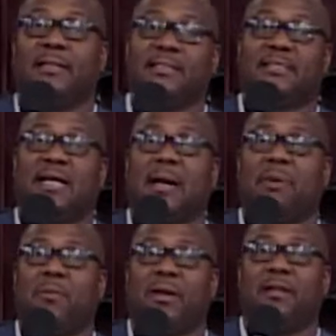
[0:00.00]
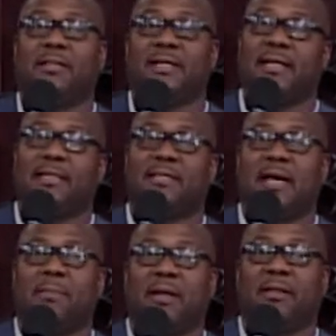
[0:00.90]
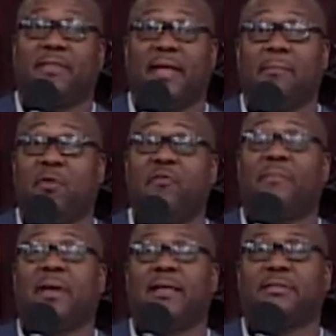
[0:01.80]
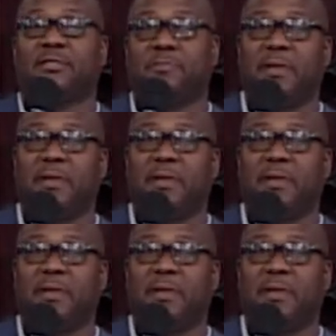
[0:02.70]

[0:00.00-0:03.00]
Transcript: At this time, I want to take the time out to thank both pastors,